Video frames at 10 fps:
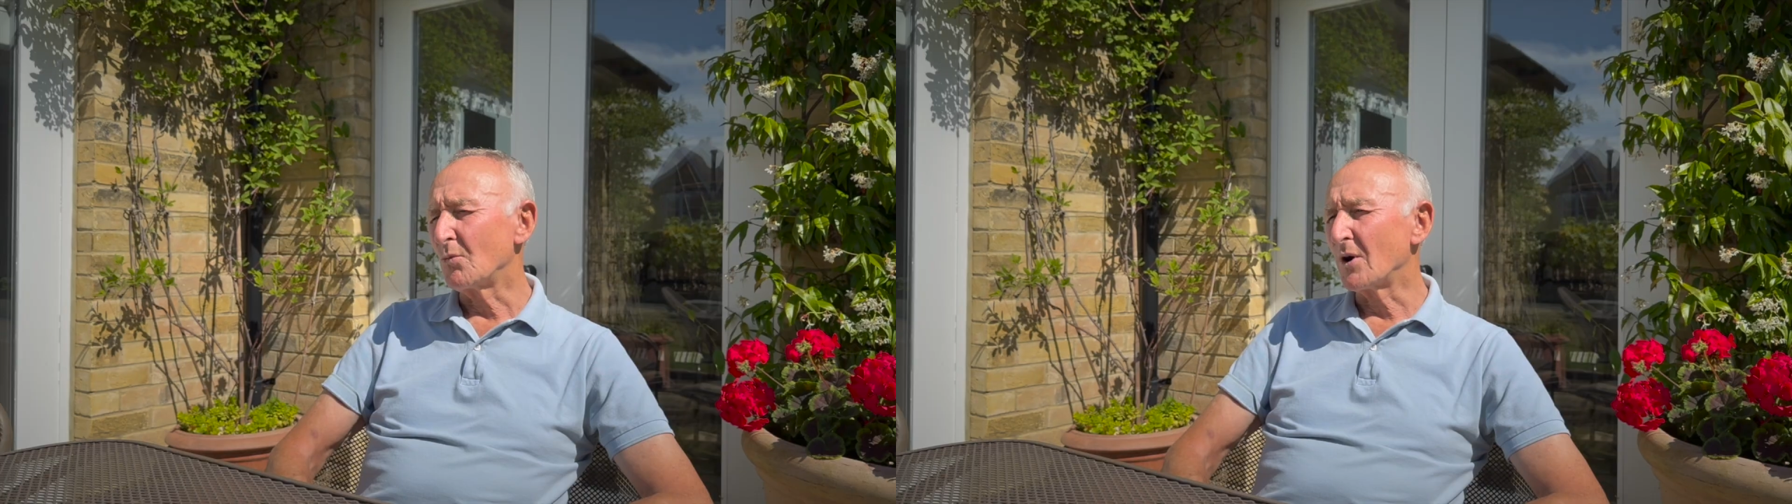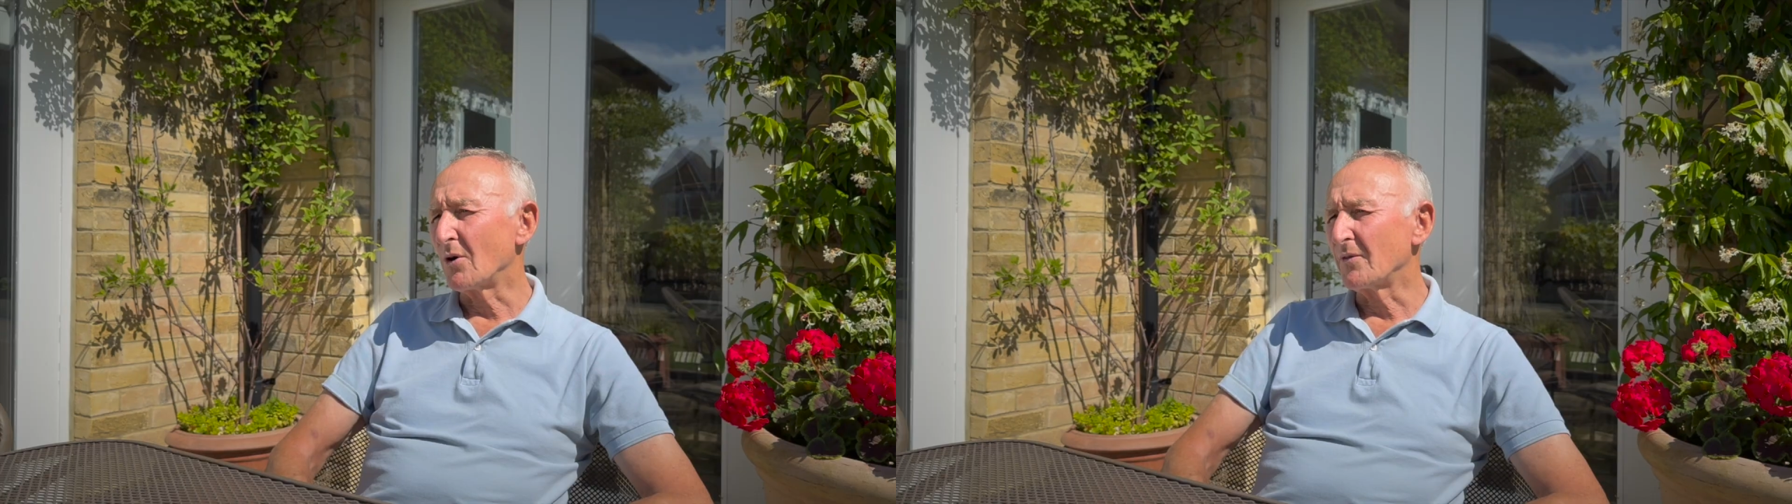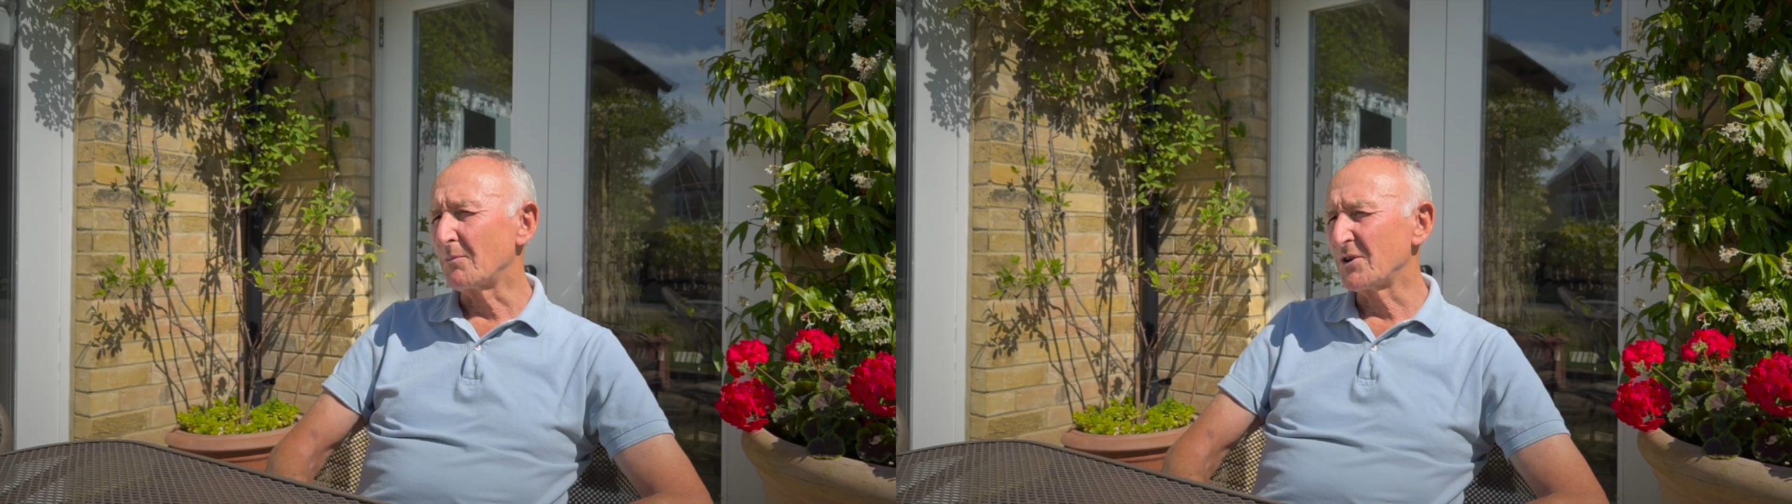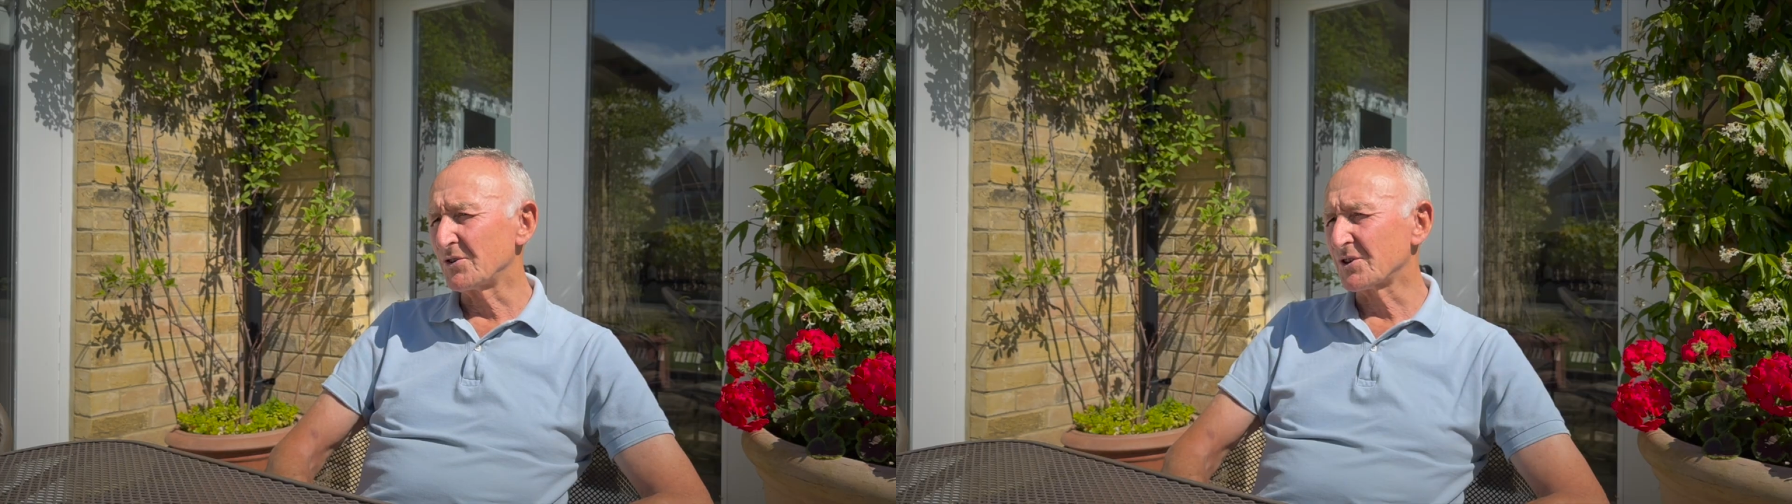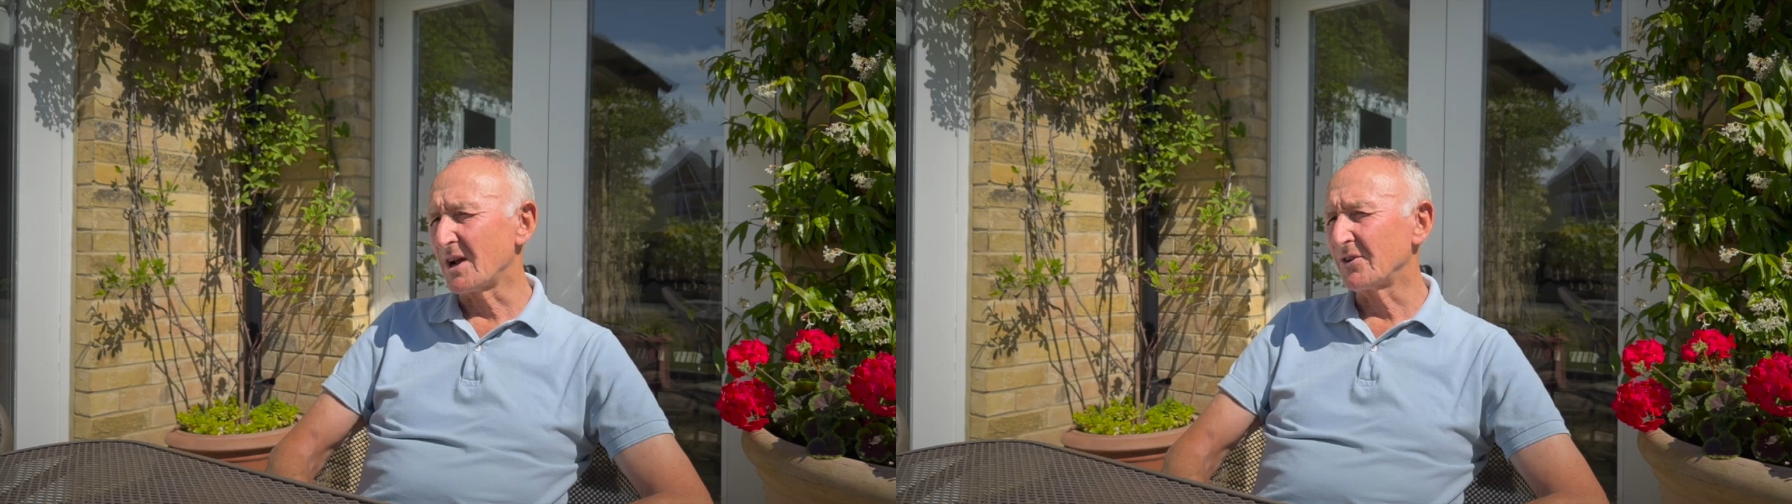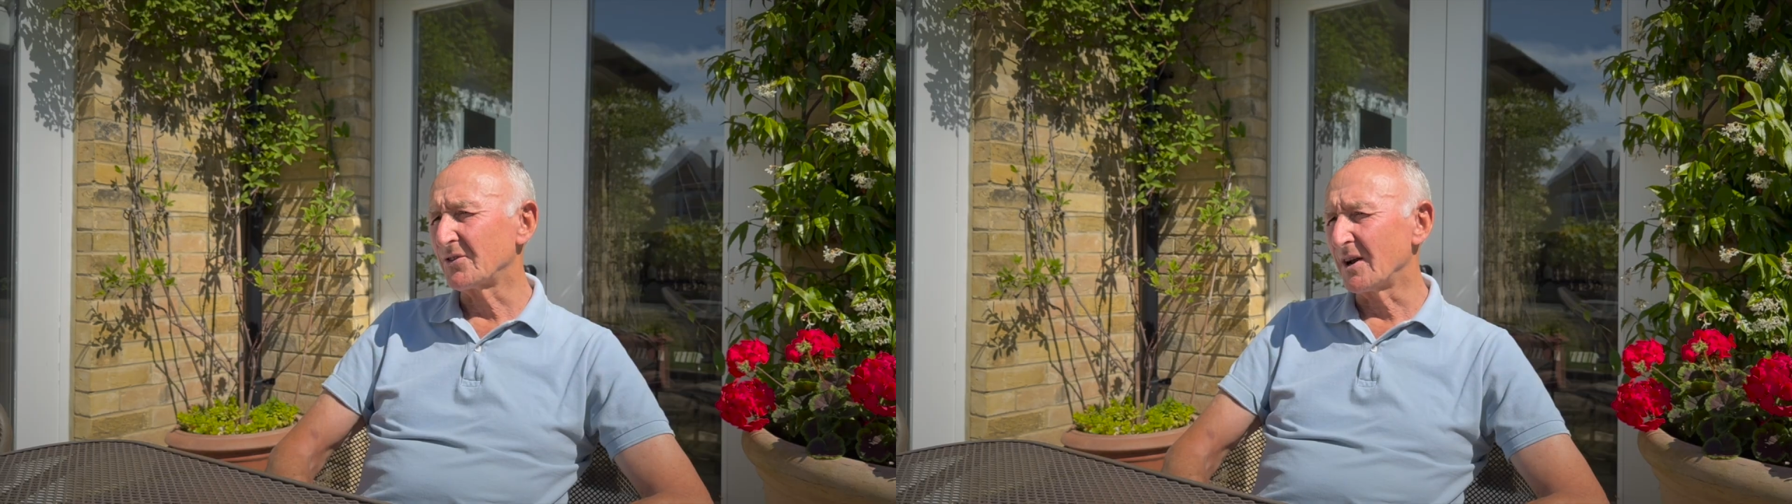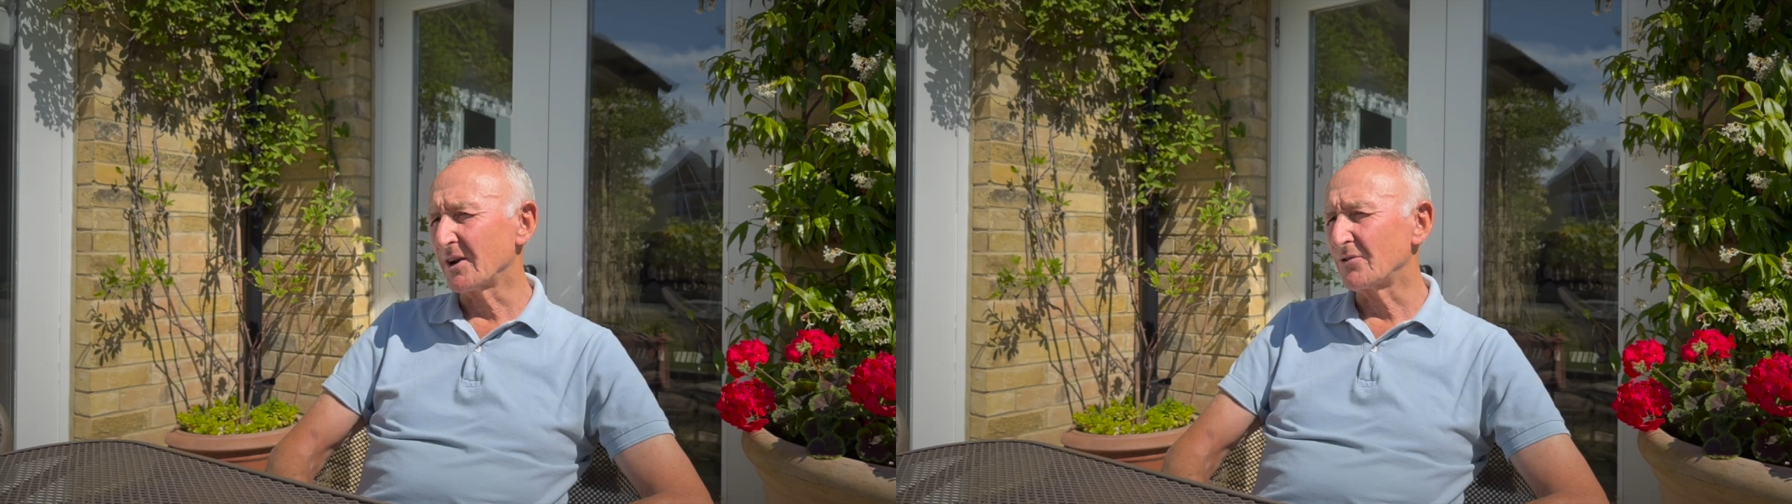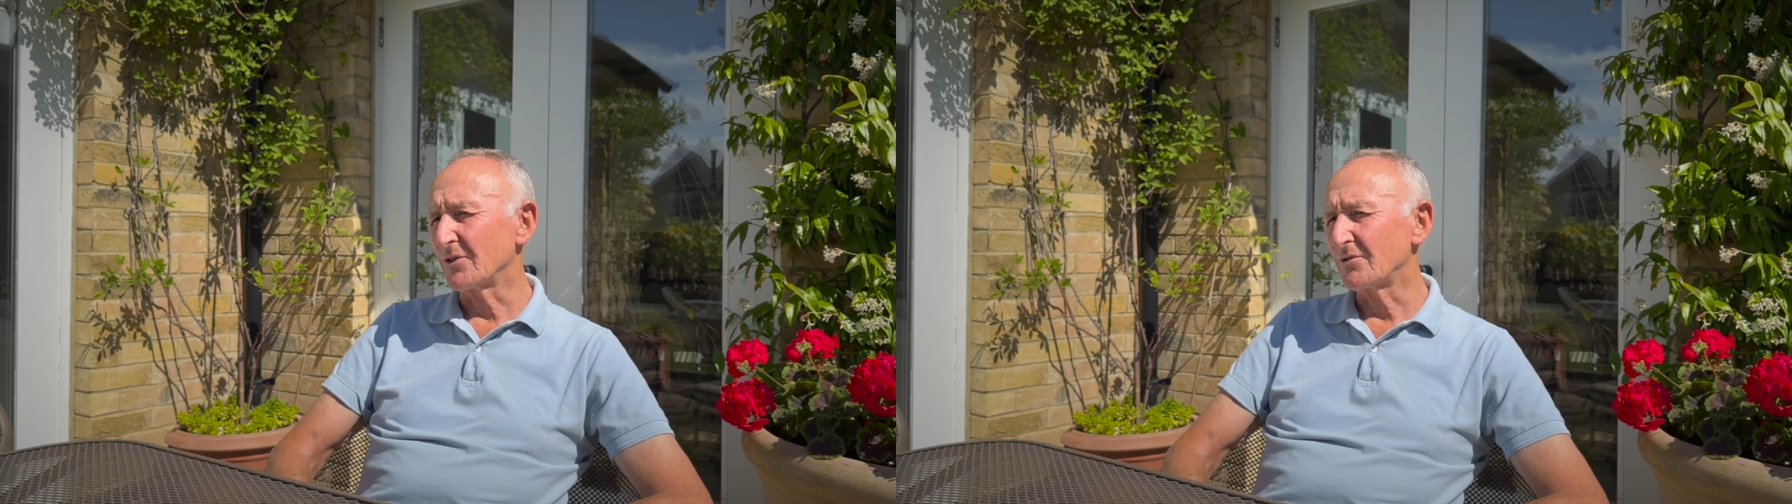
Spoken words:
We're on the British Gas Electric